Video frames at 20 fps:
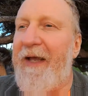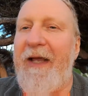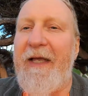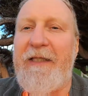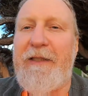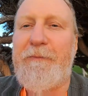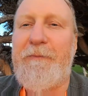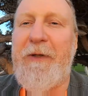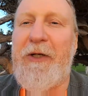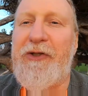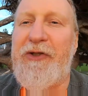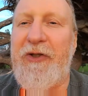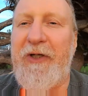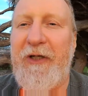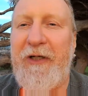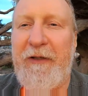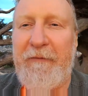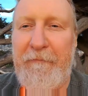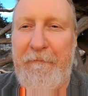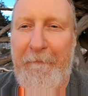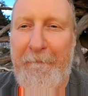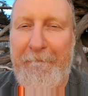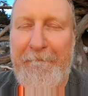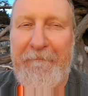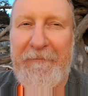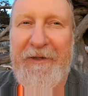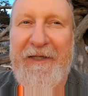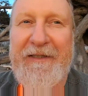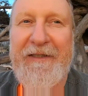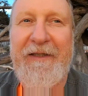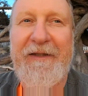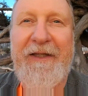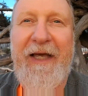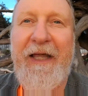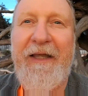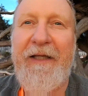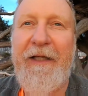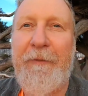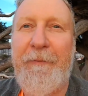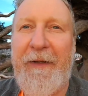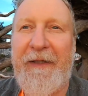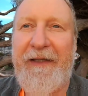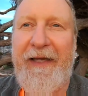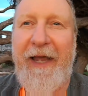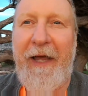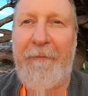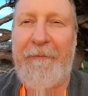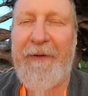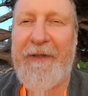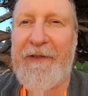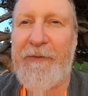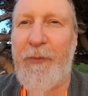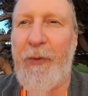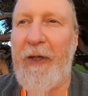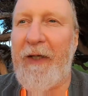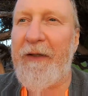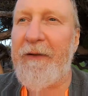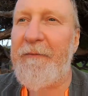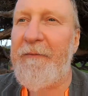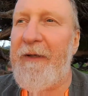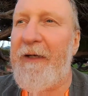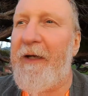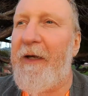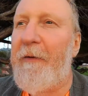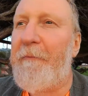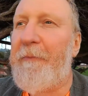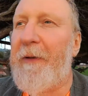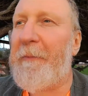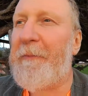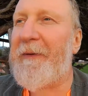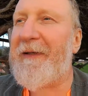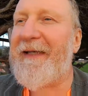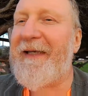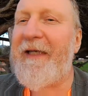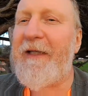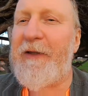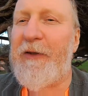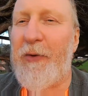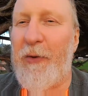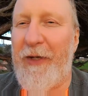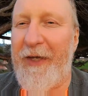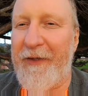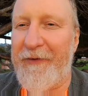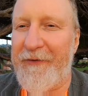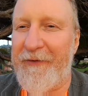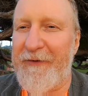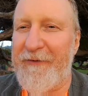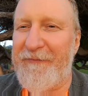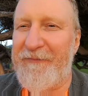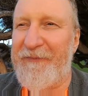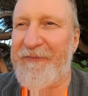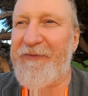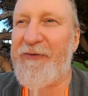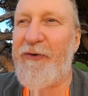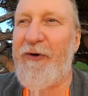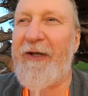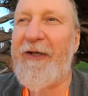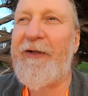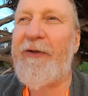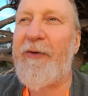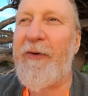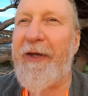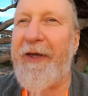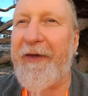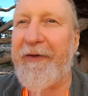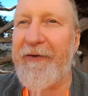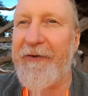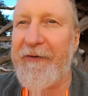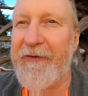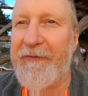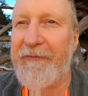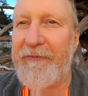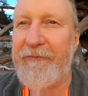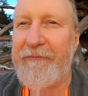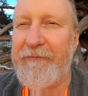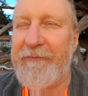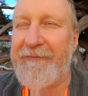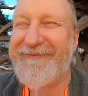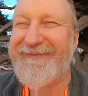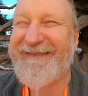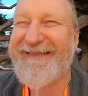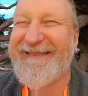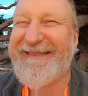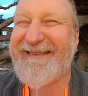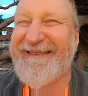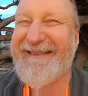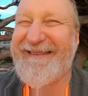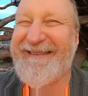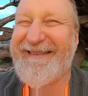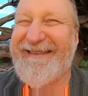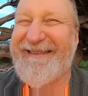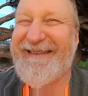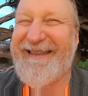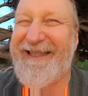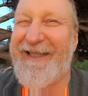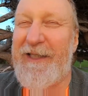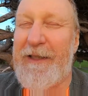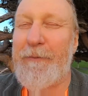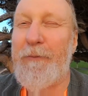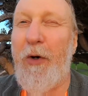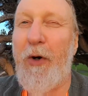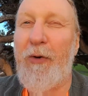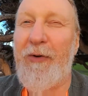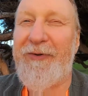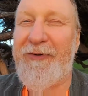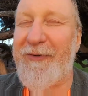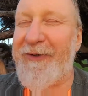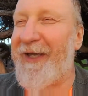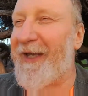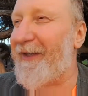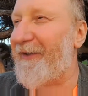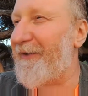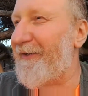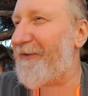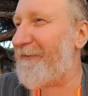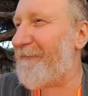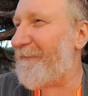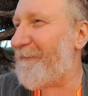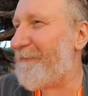Especially this entanglement happens when people eat together, drink together, smoke together,